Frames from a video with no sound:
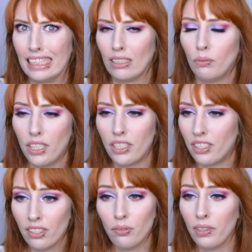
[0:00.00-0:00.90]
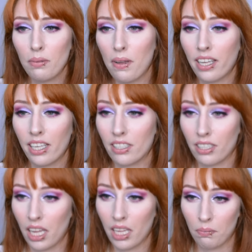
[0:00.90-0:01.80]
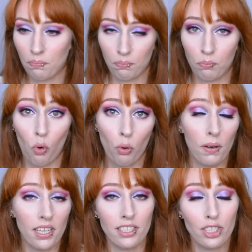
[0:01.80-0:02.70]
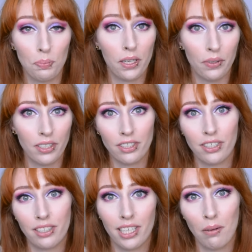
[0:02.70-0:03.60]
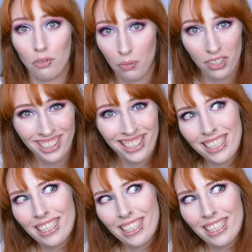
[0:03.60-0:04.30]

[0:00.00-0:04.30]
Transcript: which doesn't really make it a more pleasant experience that time of the month.